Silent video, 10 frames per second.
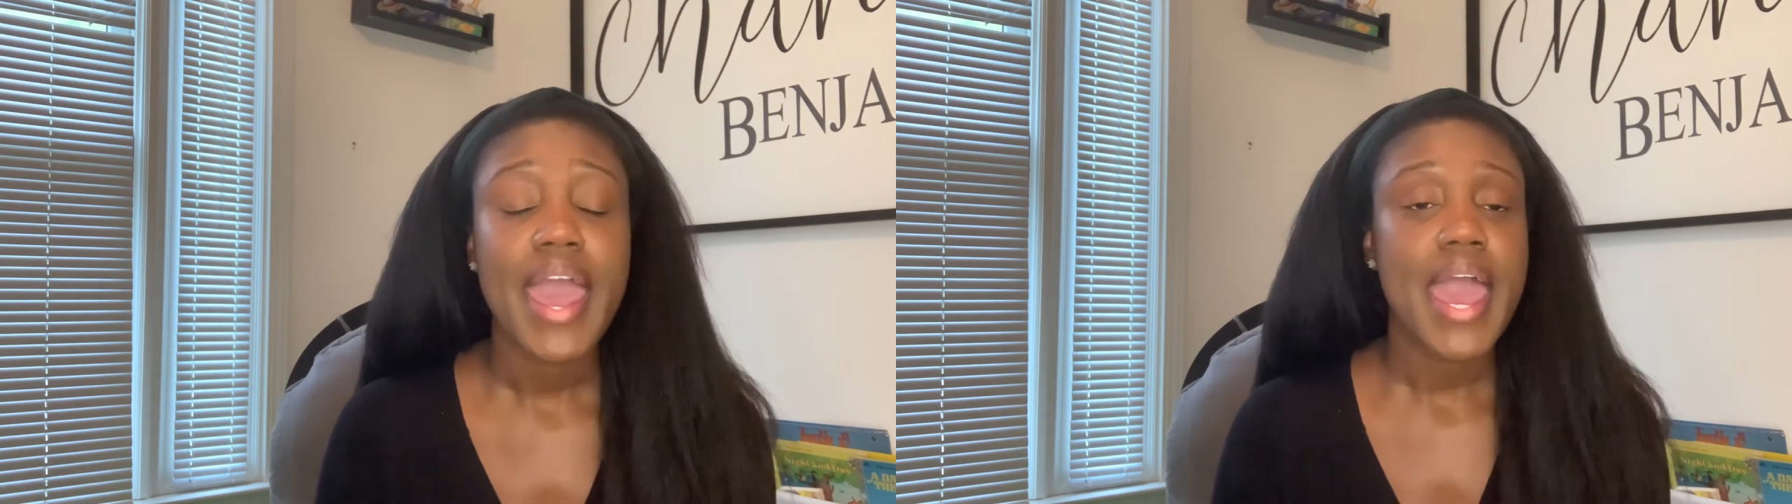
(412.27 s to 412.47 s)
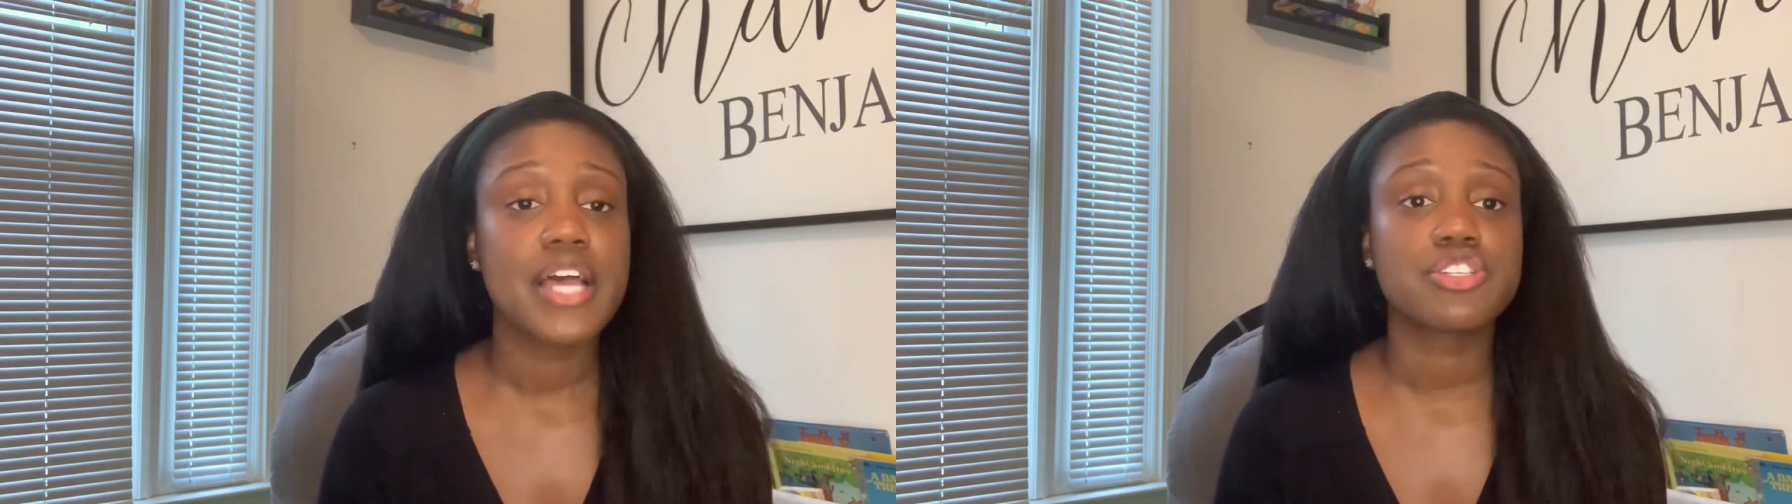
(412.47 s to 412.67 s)

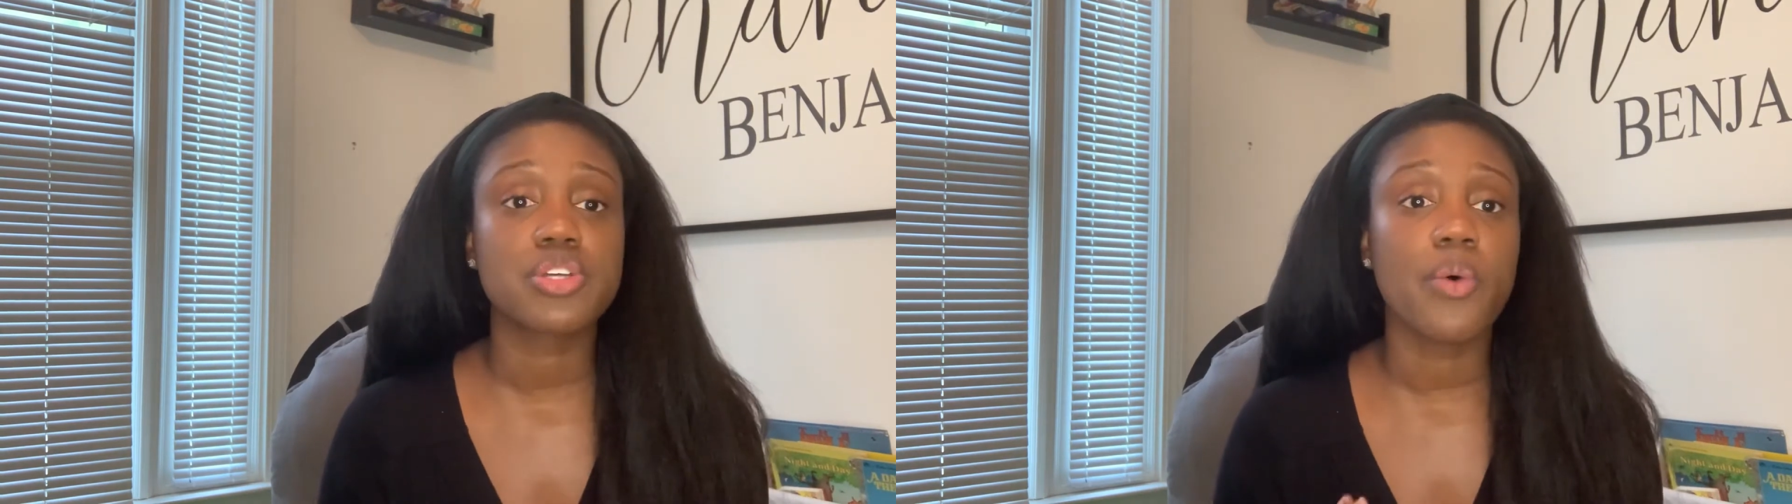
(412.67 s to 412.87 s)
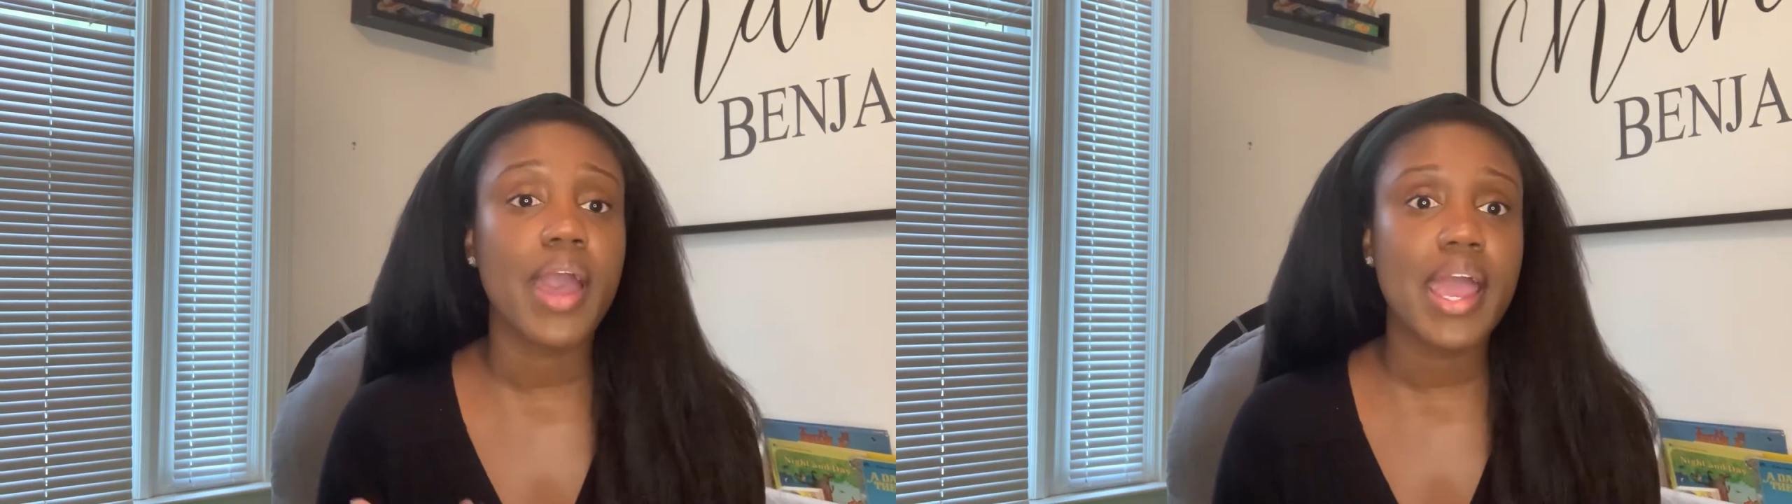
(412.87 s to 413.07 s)
And
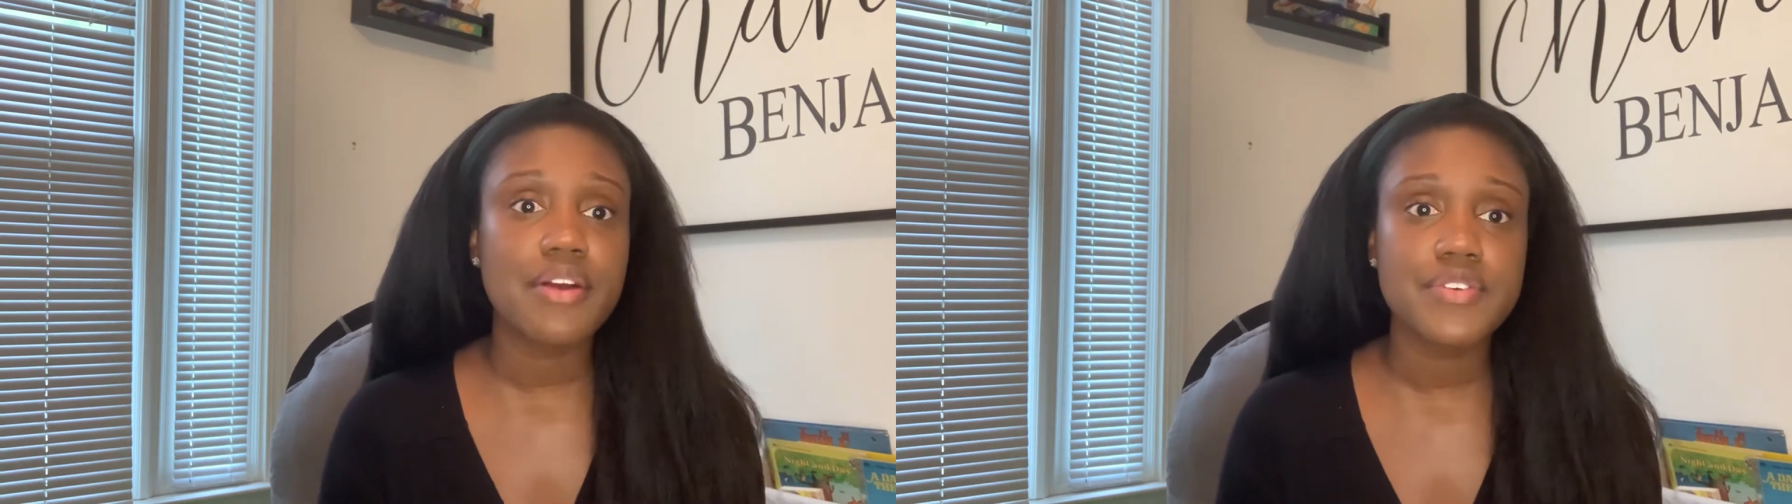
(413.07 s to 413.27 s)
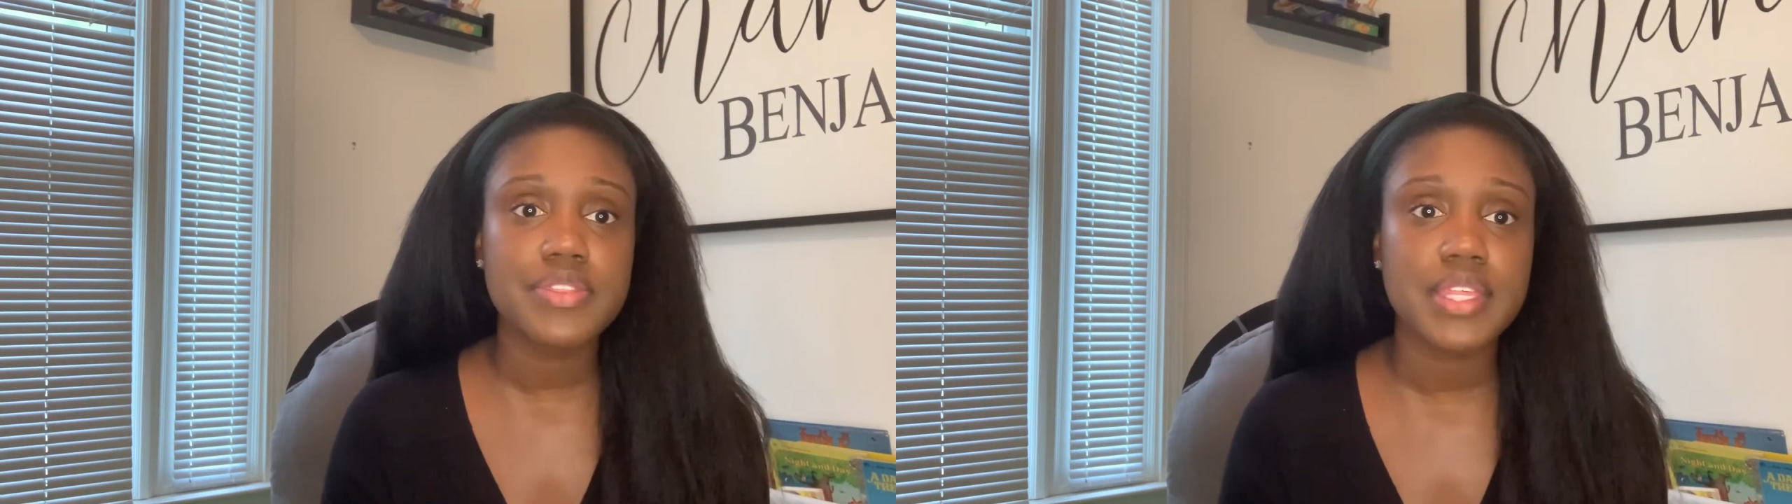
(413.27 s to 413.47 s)
so
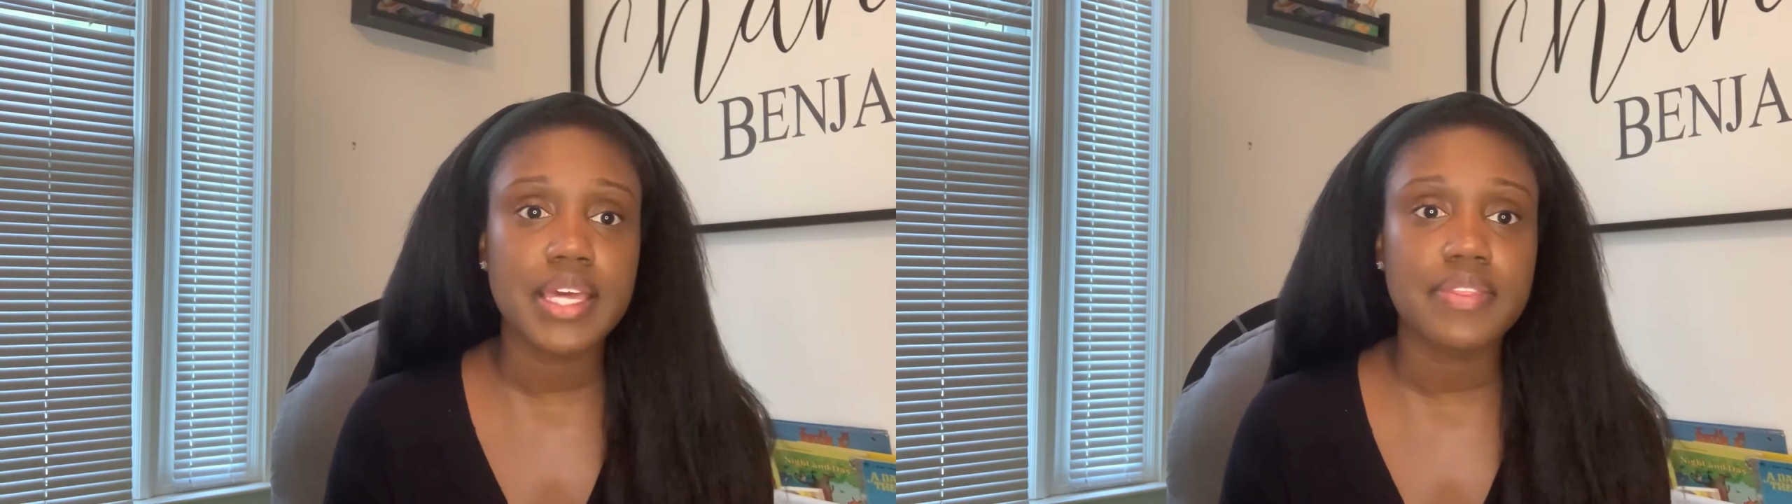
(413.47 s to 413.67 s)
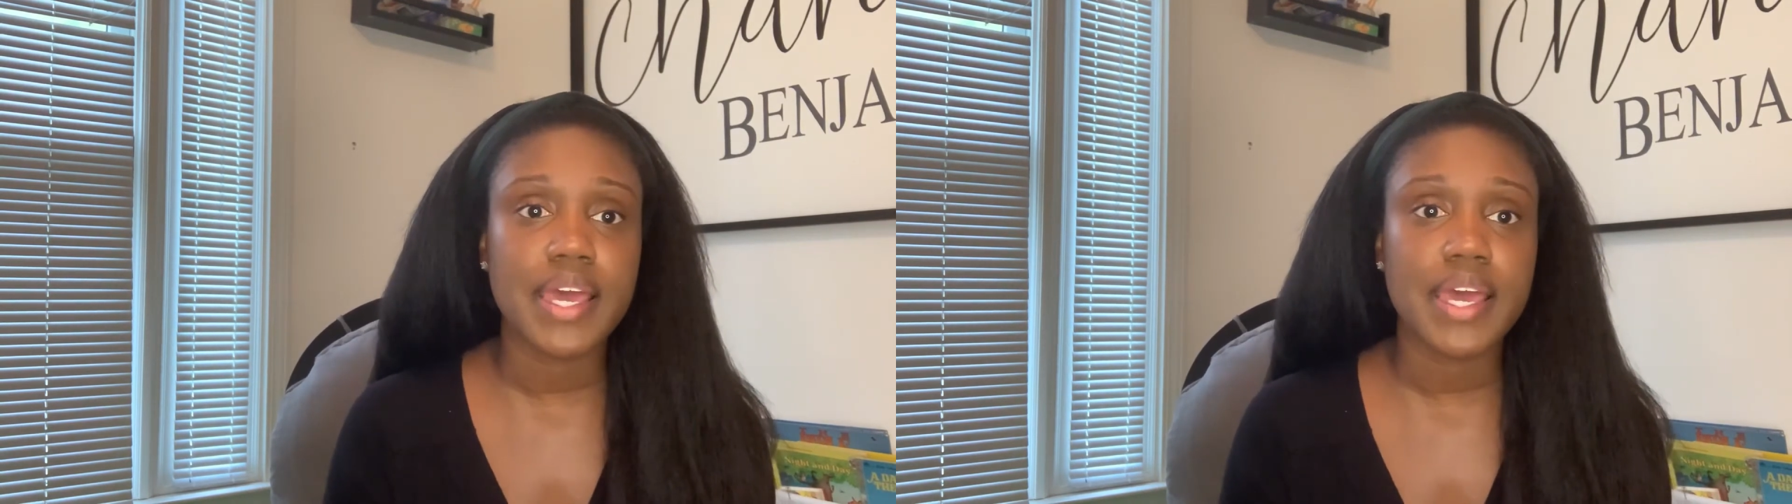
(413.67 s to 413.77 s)
everything